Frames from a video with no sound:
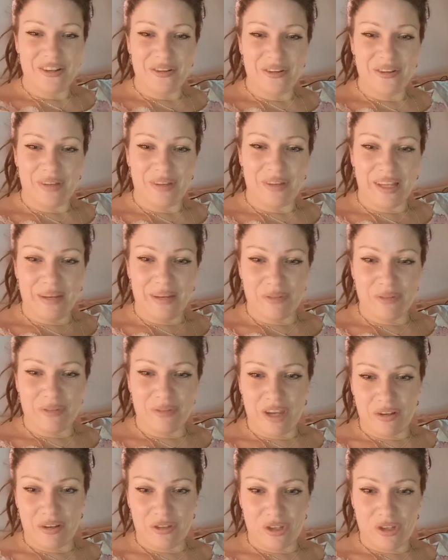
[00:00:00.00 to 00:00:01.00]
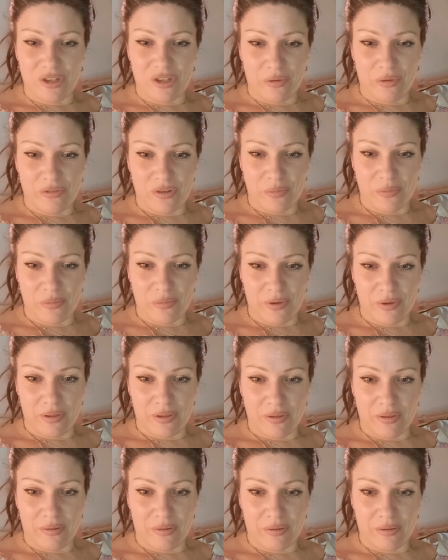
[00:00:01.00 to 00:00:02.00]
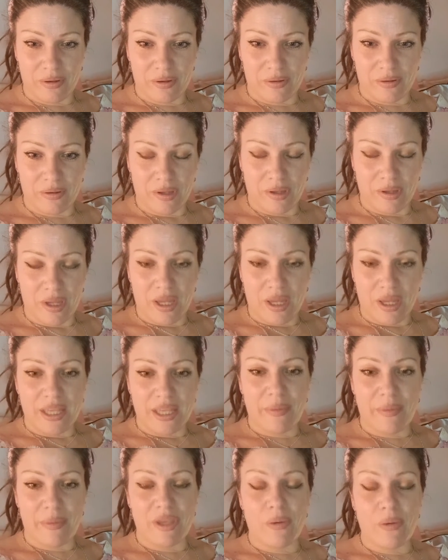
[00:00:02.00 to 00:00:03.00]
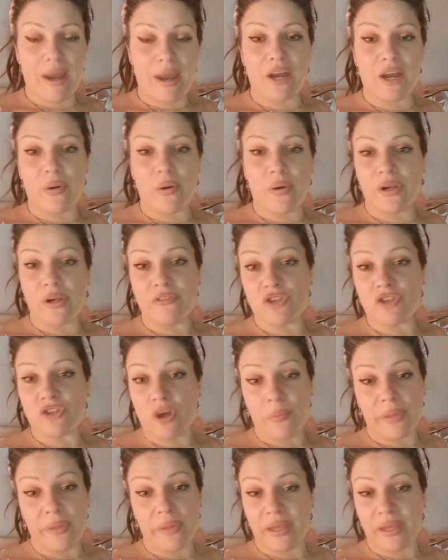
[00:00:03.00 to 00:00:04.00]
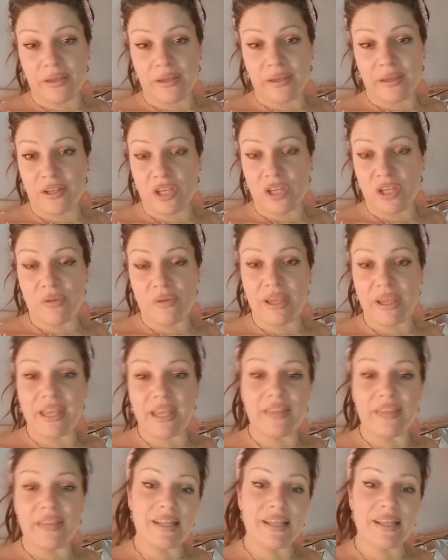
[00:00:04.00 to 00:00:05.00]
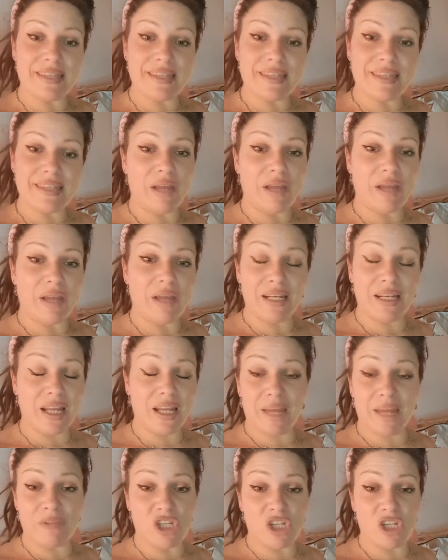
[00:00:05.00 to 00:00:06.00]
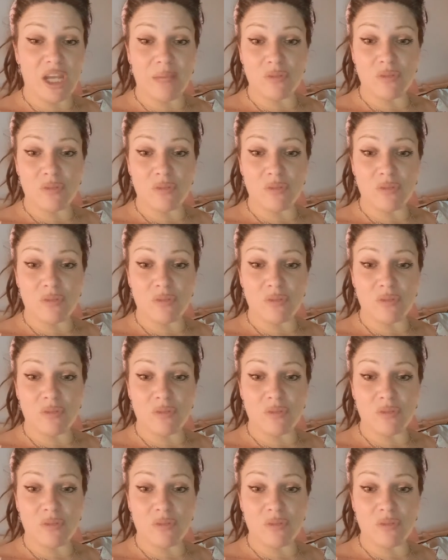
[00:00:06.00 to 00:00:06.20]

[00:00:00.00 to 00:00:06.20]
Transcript: Well, I'm trying not to go off topic. Yeah, but you are going off topic and you're bringing that timeline in again, James.